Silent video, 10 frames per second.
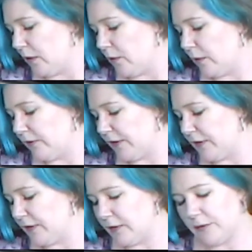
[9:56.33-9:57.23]
Oh, I've got
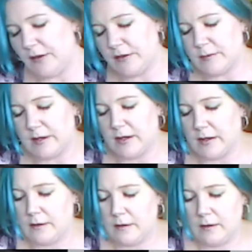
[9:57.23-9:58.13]
this little
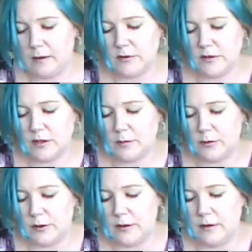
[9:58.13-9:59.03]
touch-me-not. I'm just going to
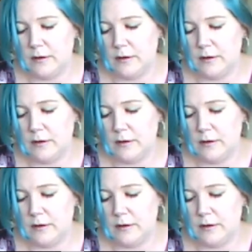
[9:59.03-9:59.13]
put